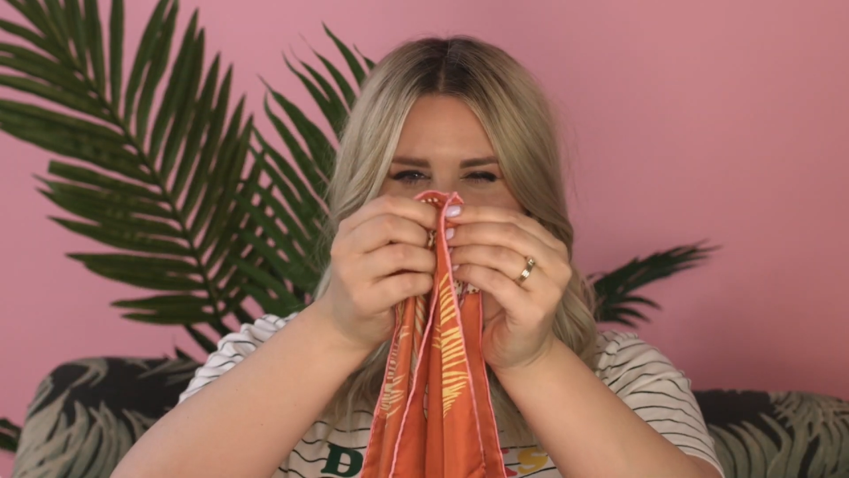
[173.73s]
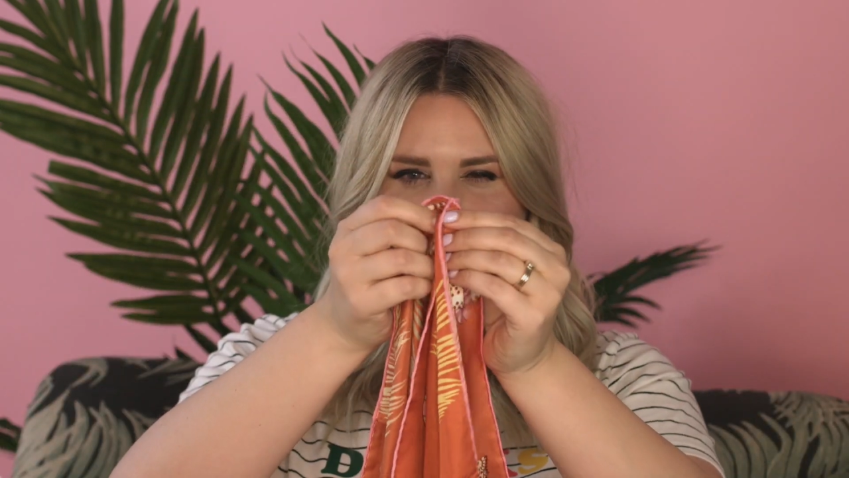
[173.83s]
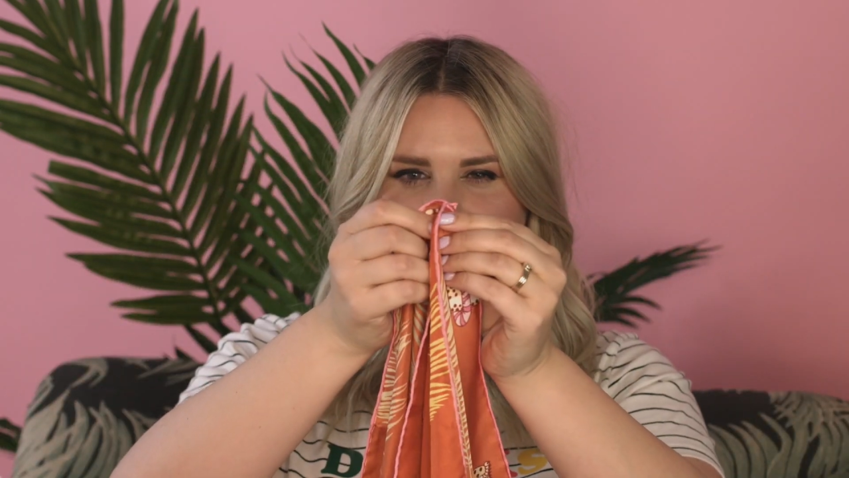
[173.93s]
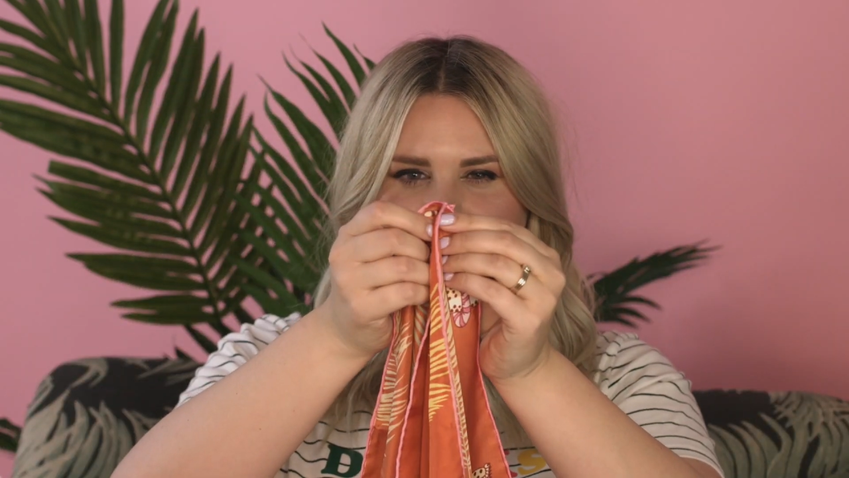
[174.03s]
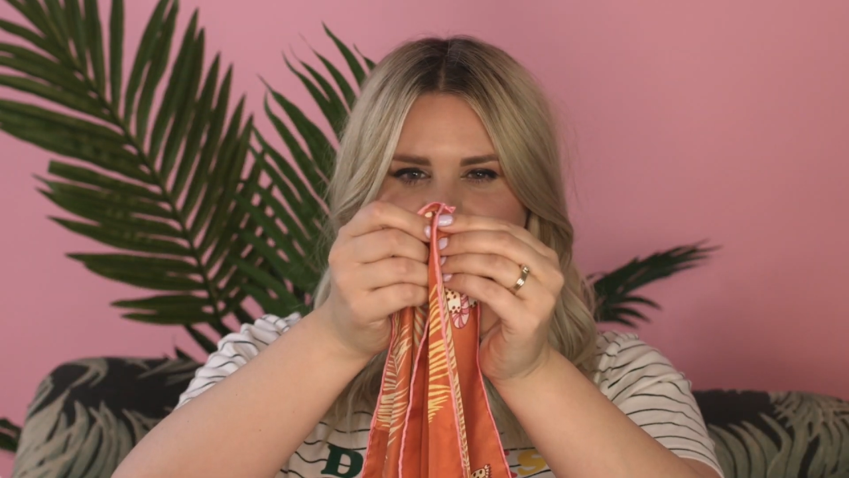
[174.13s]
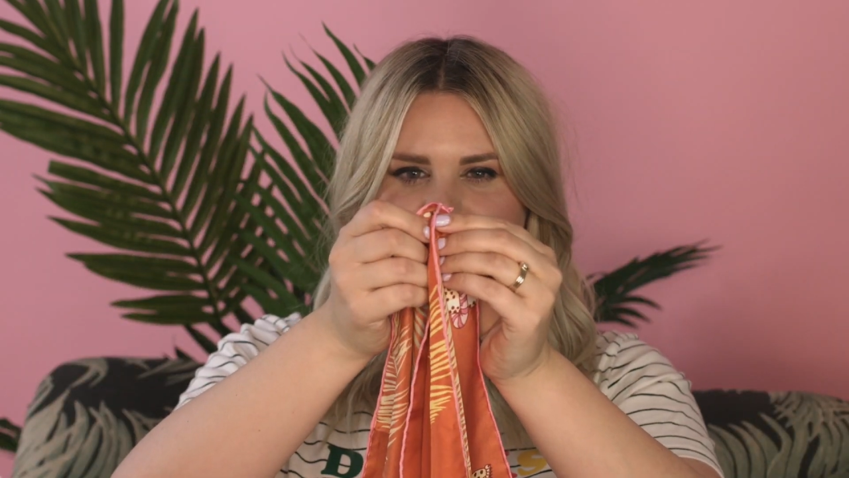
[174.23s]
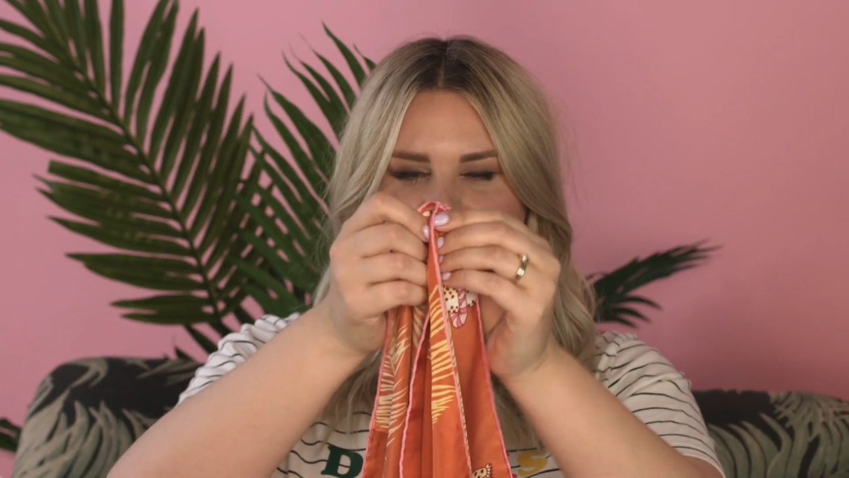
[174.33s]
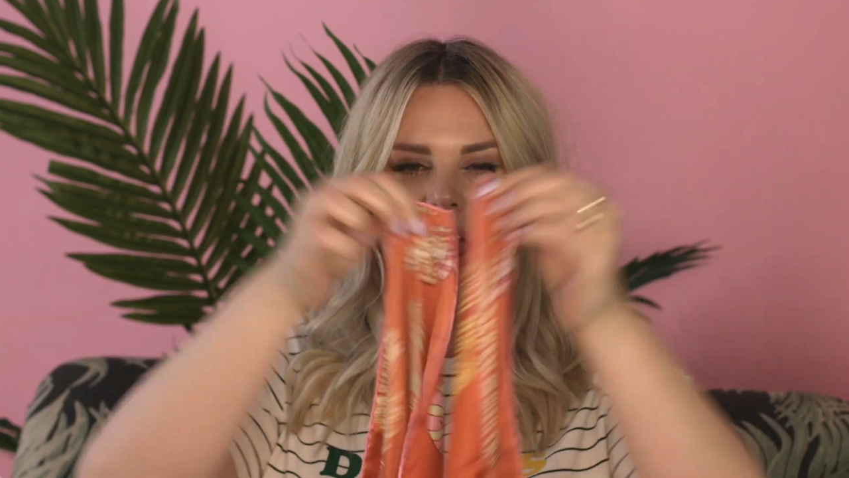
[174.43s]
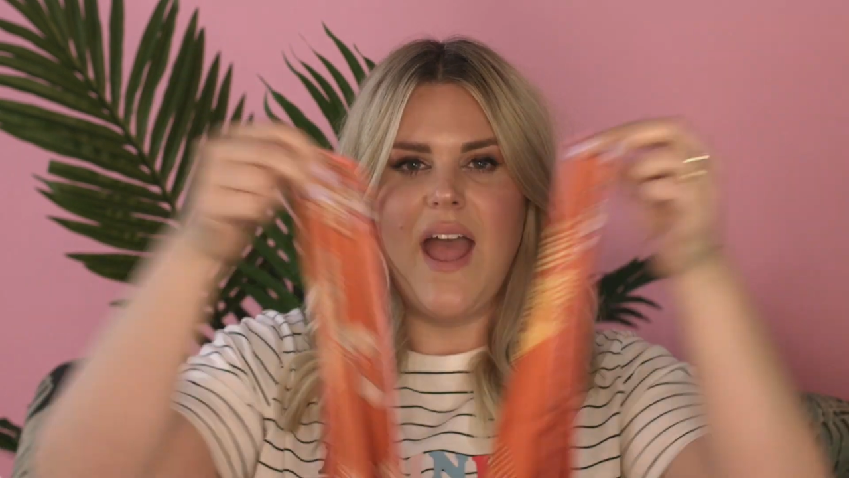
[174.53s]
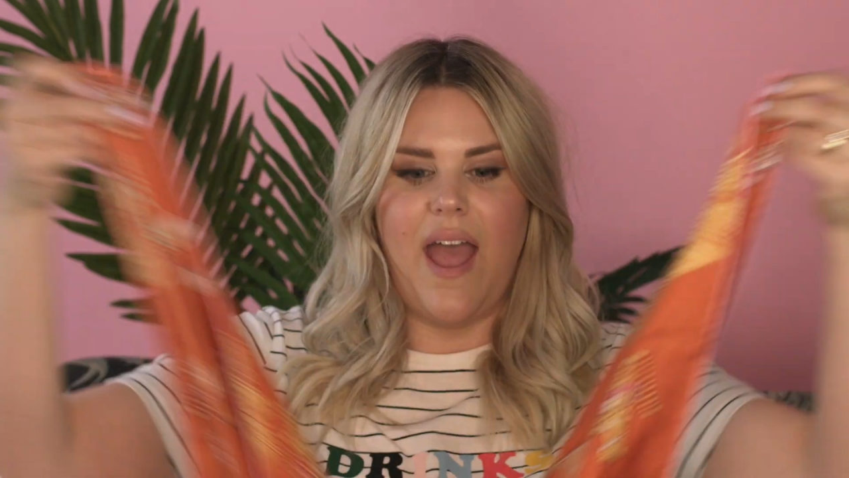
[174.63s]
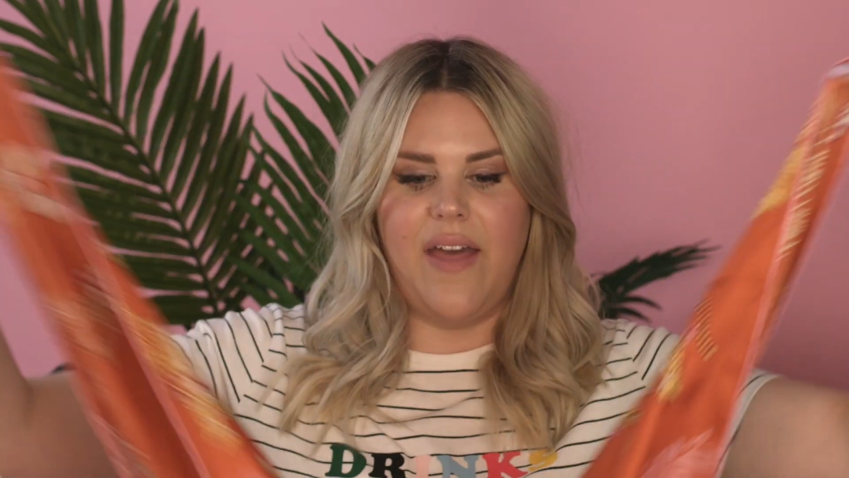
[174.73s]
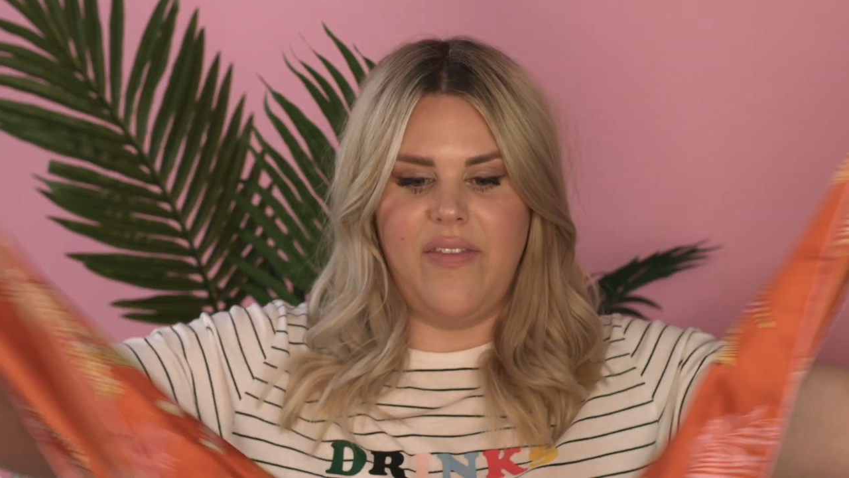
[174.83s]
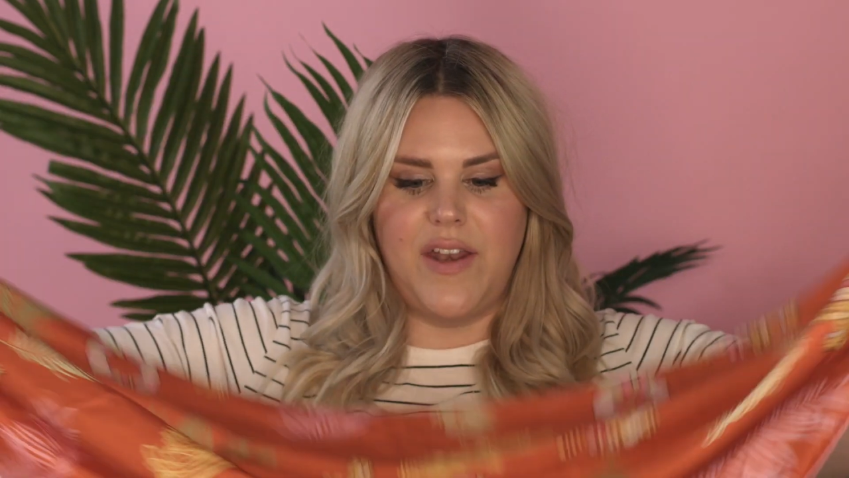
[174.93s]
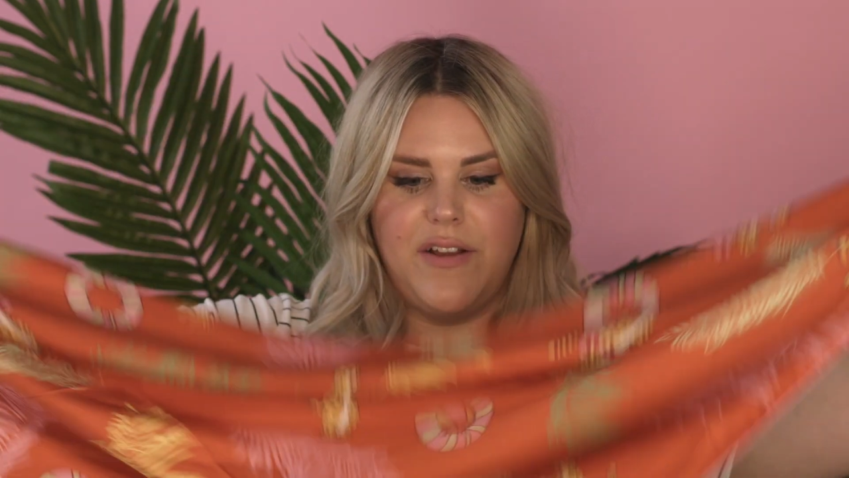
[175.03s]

corners here, and then